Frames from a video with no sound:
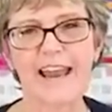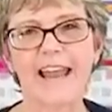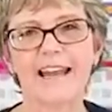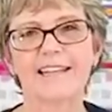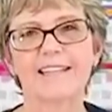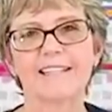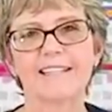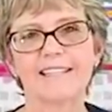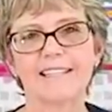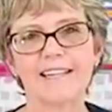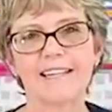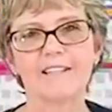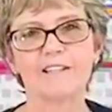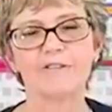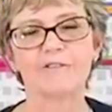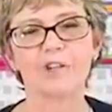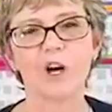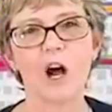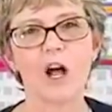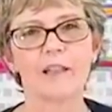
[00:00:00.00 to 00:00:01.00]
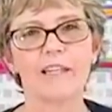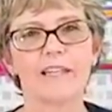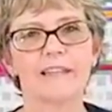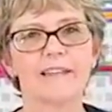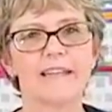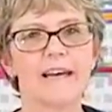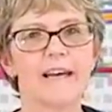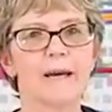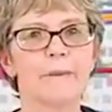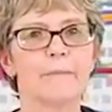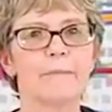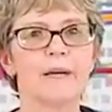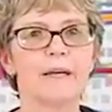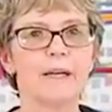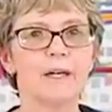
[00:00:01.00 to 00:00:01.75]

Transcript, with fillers: and instead of calling them